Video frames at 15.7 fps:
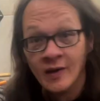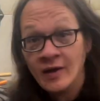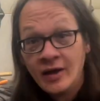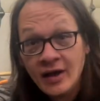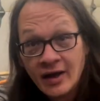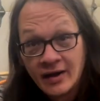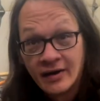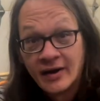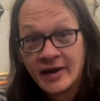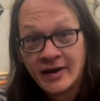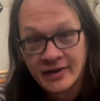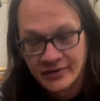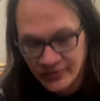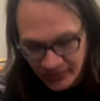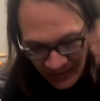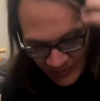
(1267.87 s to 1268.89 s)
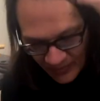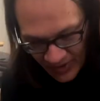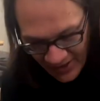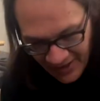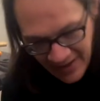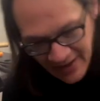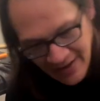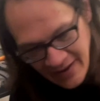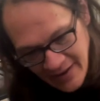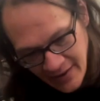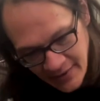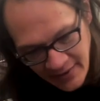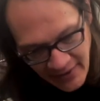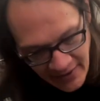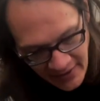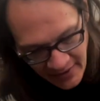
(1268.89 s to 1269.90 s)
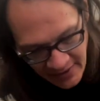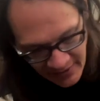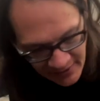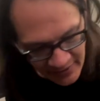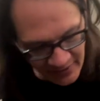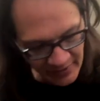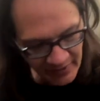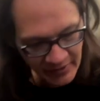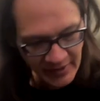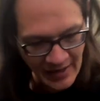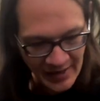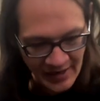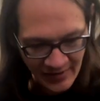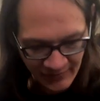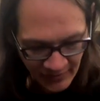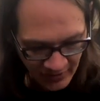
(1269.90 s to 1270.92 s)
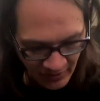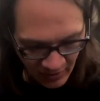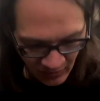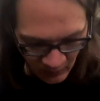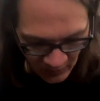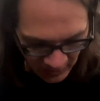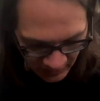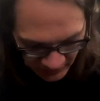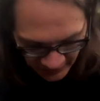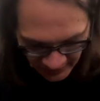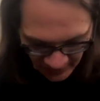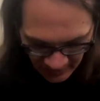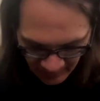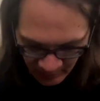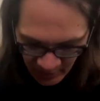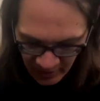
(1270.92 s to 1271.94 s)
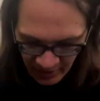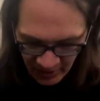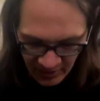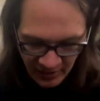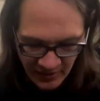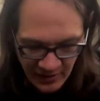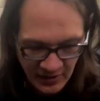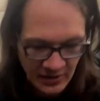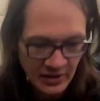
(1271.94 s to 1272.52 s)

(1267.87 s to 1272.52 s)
All right, so I went ahead and got everything all welded up here.